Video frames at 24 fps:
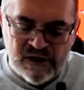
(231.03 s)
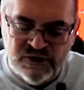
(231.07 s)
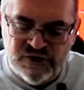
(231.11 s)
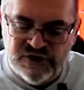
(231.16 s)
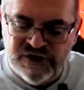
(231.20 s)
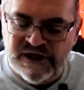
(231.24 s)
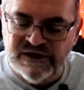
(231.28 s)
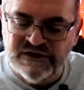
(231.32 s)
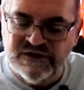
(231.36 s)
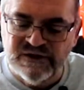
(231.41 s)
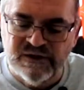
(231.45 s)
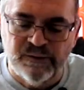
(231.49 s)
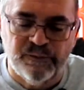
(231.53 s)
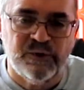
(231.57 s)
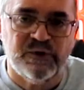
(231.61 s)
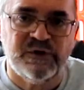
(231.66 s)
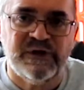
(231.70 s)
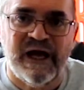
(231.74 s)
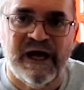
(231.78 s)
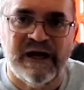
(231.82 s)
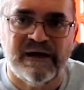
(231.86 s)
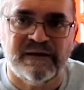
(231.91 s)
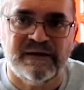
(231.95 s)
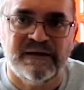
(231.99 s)
just to
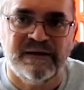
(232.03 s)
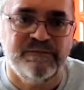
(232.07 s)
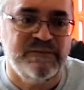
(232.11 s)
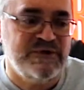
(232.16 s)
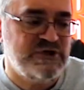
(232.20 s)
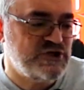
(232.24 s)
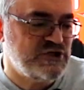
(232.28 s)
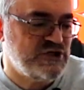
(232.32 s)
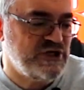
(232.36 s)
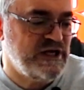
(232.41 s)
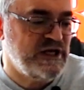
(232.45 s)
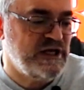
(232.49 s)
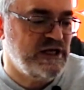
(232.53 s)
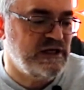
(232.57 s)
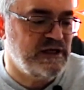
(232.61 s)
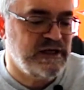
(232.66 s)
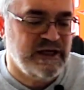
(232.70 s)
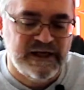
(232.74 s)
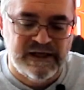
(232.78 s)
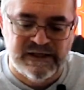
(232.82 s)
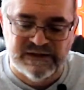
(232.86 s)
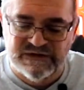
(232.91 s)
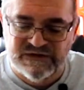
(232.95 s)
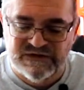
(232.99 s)
protect the
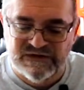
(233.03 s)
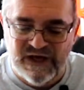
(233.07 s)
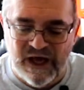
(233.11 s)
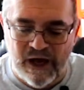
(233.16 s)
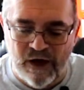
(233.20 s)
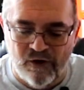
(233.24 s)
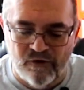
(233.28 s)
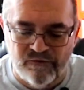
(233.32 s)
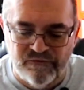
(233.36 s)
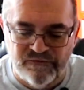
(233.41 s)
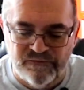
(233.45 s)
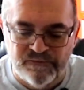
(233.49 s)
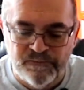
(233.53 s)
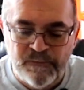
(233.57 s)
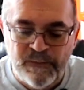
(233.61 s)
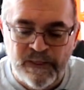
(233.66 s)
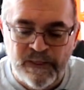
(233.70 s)
machine itself.